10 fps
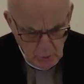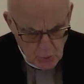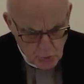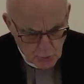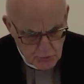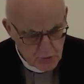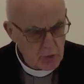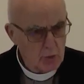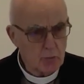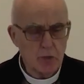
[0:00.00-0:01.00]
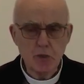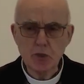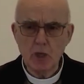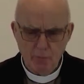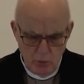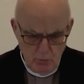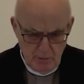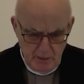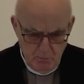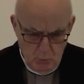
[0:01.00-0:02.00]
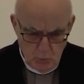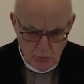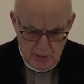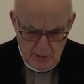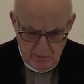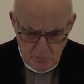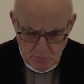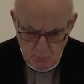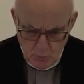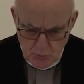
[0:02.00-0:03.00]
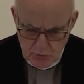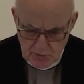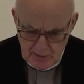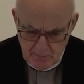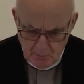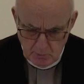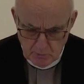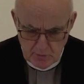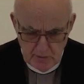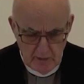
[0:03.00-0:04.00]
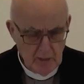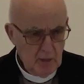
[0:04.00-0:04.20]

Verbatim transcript: So to discover how many more times Moses climbed the mountain,